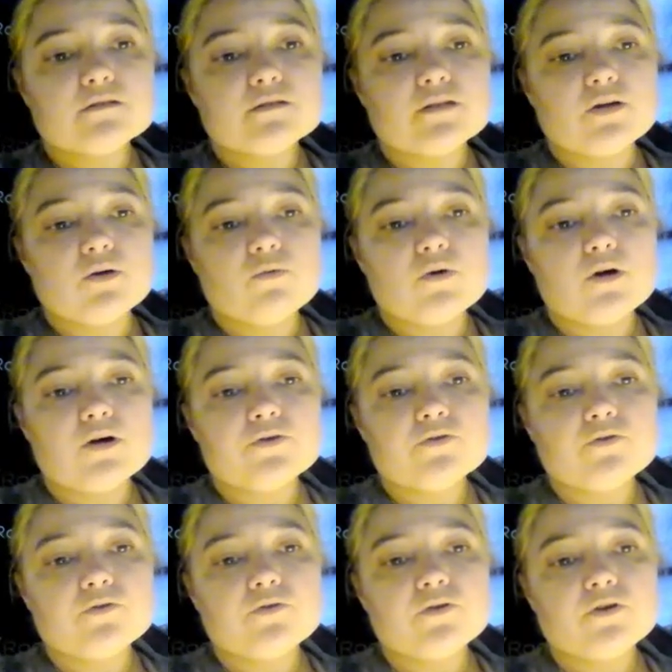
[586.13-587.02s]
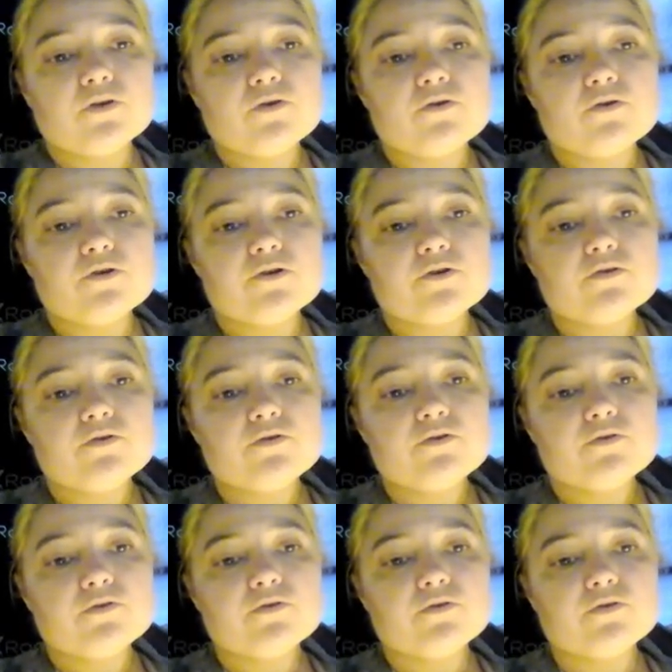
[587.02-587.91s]
Go under the yarn,
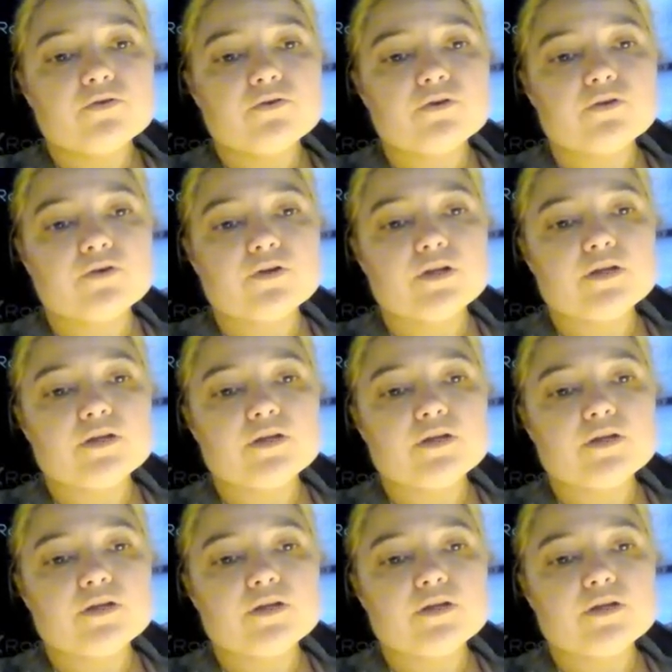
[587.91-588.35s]
hook